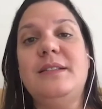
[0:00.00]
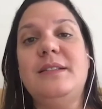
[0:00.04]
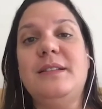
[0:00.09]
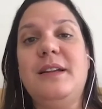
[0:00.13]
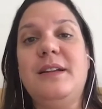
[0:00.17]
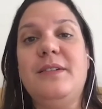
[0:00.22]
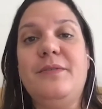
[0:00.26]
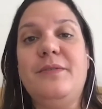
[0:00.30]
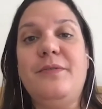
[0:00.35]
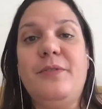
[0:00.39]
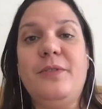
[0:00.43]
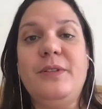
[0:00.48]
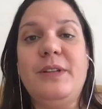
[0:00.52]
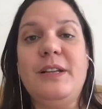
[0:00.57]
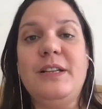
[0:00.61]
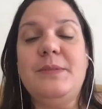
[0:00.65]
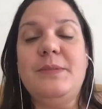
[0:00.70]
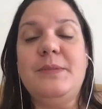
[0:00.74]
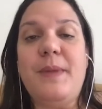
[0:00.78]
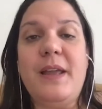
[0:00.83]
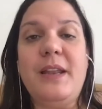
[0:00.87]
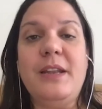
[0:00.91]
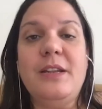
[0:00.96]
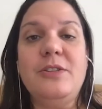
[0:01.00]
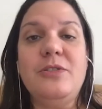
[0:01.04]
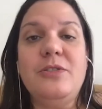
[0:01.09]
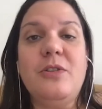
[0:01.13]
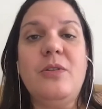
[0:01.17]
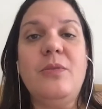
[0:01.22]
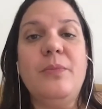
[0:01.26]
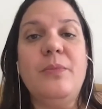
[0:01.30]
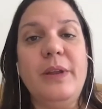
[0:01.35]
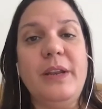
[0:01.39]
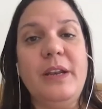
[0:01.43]
from the Spanish
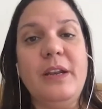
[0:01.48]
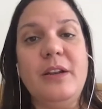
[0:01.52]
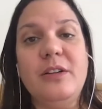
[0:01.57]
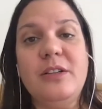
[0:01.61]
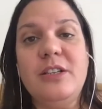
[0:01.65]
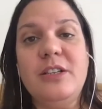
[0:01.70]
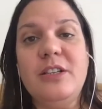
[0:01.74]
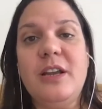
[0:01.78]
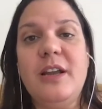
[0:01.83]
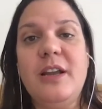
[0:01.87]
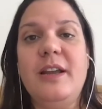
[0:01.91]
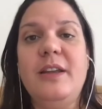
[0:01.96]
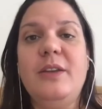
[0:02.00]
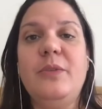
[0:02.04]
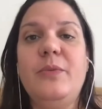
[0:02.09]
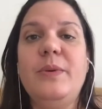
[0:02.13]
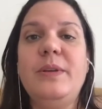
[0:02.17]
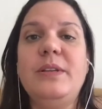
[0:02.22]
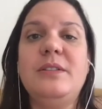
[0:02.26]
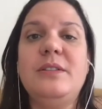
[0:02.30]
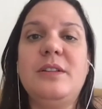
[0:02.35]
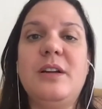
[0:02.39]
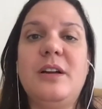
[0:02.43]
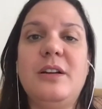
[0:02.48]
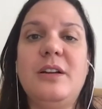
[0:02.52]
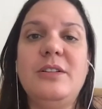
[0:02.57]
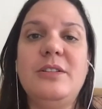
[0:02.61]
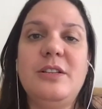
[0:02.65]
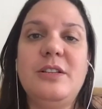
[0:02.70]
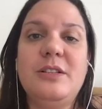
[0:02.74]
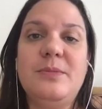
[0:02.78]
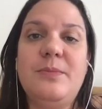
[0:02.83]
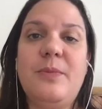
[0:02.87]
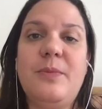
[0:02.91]
community, and we start
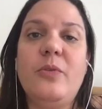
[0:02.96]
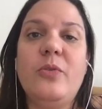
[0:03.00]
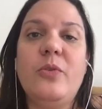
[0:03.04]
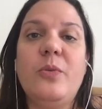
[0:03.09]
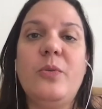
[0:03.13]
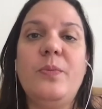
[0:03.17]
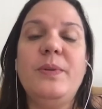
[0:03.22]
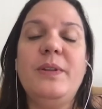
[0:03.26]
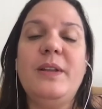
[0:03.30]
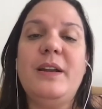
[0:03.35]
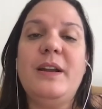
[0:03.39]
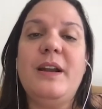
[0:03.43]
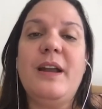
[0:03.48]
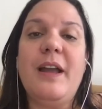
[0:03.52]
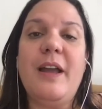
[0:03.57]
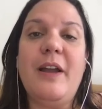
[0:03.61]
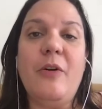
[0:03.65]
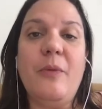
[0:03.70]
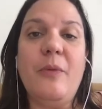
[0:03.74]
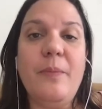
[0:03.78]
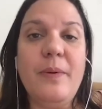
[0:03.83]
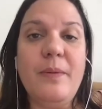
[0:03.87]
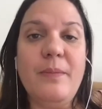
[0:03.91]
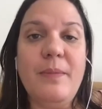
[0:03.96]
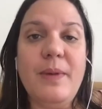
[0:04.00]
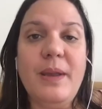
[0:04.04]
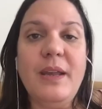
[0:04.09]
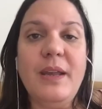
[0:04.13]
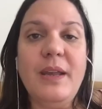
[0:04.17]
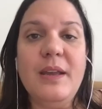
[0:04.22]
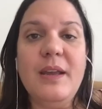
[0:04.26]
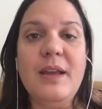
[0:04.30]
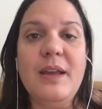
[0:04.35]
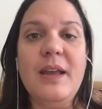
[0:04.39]
a small group. They are helping me.
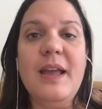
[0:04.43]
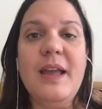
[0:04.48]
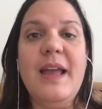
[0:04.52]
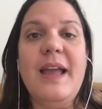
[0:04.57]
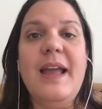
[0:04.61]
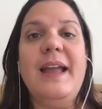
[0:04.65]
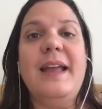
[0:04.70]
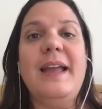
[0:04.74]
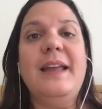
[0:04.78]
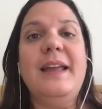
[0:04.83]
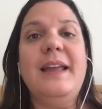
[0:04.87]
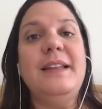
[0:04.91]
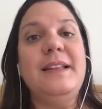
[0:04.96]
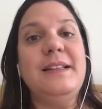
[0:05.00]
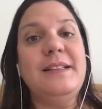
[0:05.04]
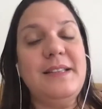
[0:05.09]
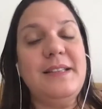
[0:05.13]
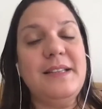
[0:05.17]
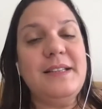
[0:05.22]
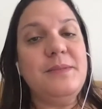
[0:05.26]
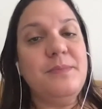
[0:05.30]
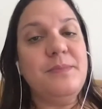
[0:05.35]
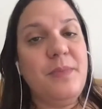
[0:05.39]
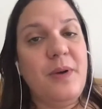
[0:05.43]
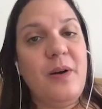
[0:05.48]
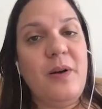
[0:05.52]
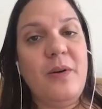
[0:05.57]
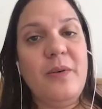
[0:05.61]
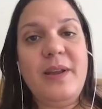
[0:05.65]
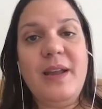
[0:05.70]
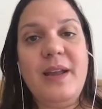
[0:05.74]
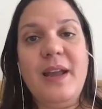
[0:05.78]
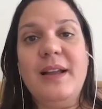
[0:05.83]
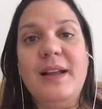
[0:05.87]
And it's small
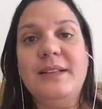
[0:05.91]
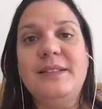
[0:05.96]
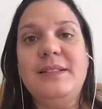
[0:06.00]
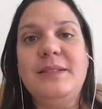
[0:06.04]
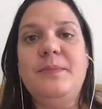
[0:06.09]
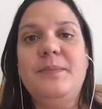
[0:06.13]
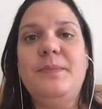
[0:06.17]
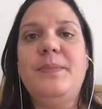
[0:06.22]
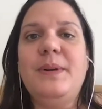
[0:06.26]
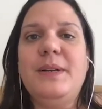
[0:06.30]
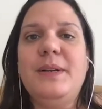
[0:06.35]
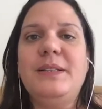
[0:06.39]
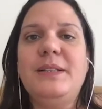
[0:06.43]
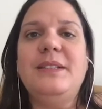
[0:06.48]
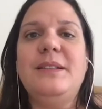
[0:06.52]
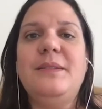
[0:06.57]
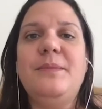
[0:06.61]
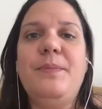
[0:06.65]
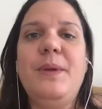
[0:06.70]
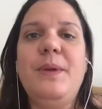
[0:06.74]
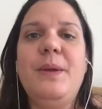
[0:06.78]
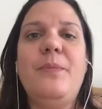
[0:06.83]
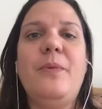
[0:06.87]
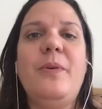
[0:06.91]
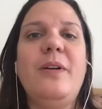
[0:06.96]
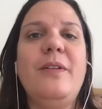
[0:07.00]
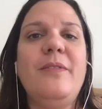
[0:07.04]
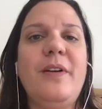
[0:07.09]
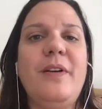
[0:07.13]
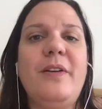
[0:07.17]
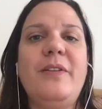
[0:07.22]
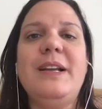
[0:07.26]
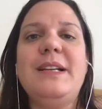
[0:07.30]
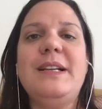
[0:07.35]
yet, but people are
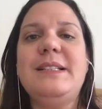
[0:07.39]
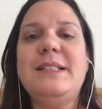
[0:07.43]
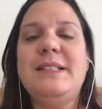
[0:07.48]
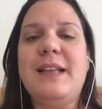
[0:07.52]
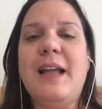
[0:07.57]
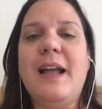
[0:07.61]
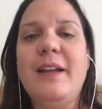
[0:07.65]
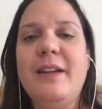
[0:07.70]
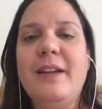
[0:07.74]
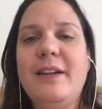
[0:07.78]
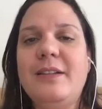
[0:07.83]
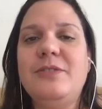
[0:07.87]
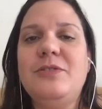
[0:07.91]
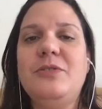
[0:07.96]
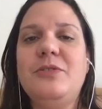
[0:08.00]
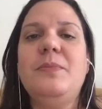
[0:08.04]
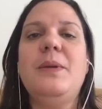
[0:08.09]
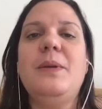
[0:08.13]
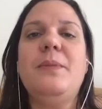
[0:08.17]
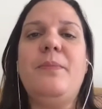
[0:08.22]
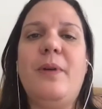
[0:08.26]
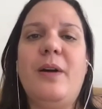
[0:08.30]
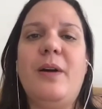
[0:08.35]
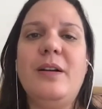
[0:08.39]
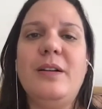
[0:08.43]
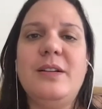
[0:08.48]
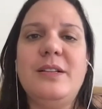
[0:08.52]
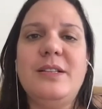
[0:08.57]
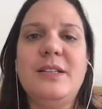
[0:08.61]
very excited to be part.